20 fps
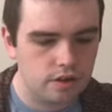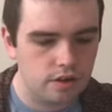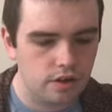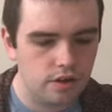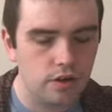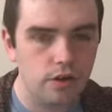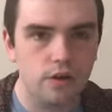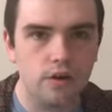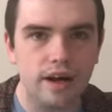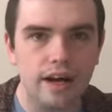
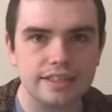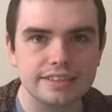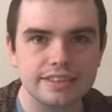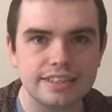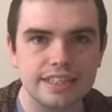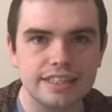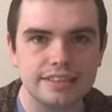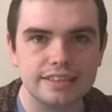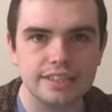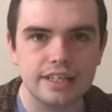Or, as the
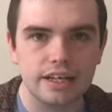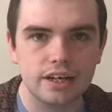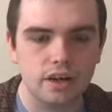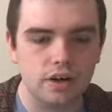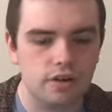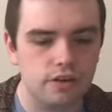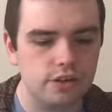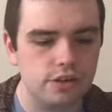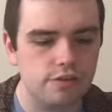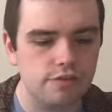internet
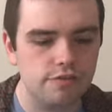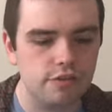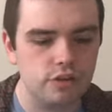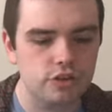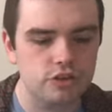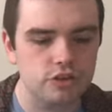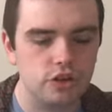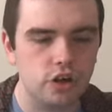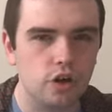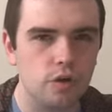called it,
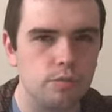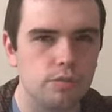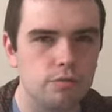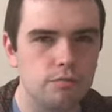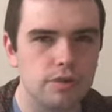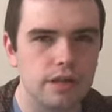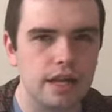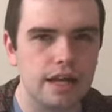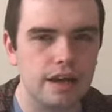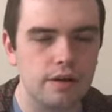first open
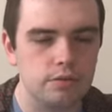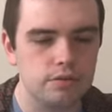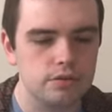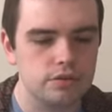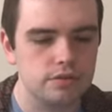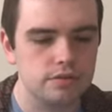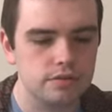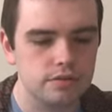playhouse?